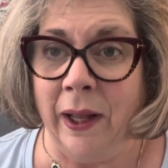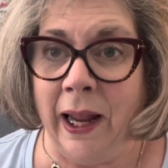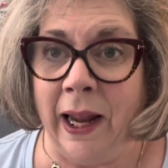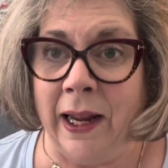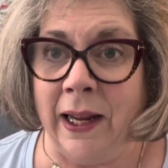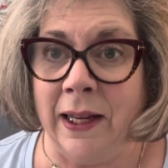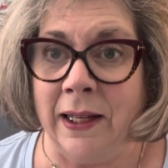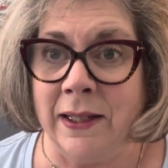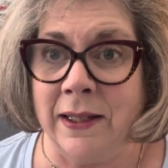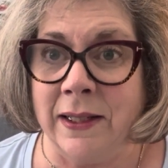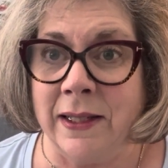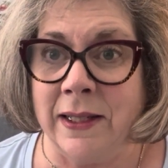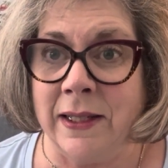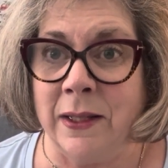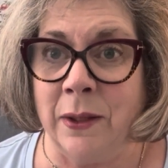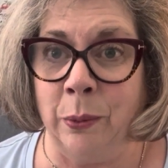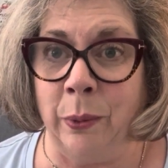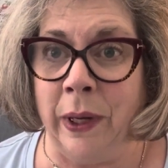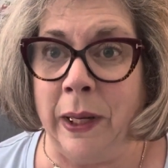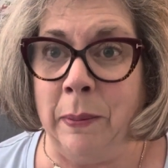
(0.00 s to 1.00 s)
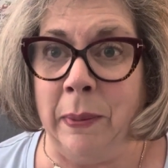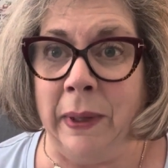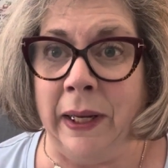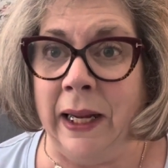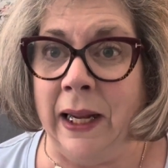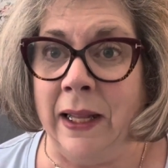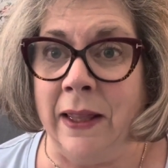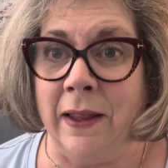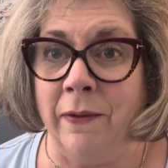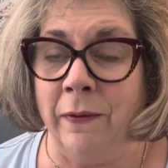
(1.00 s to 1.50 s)
as we
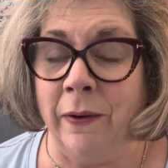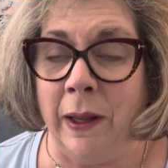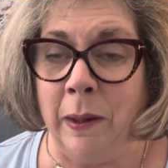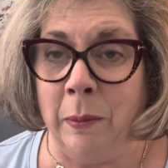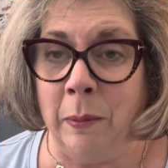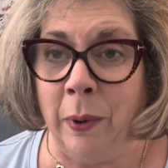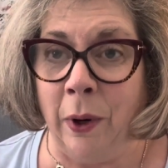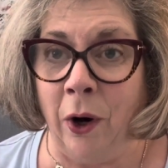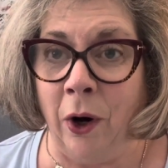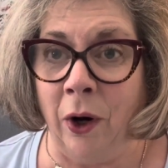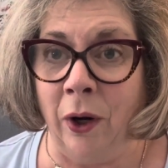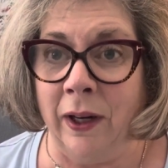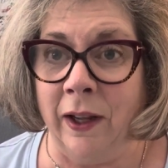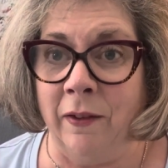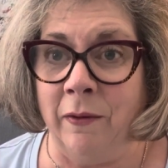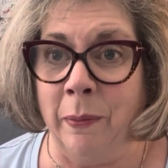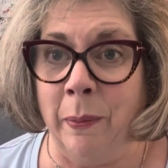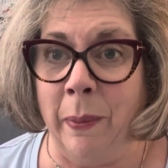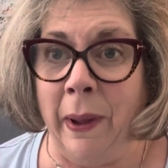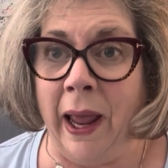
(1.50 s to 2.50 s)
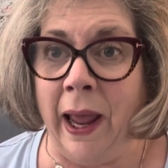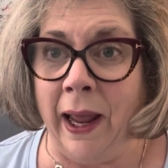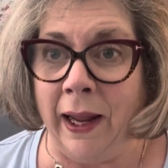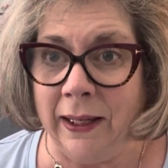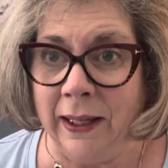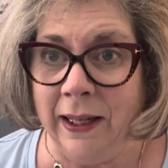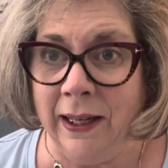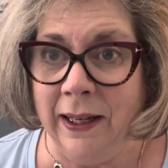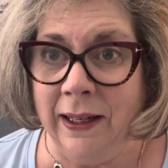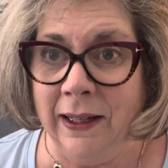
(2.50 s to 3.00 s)
begin the fun part of
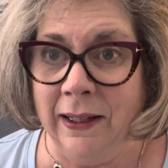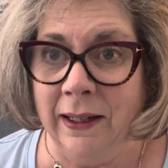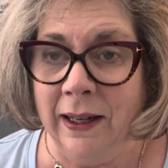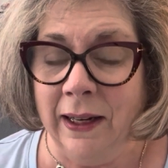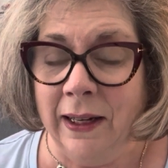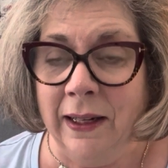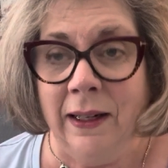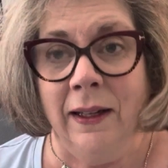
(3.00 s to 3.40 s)
packing,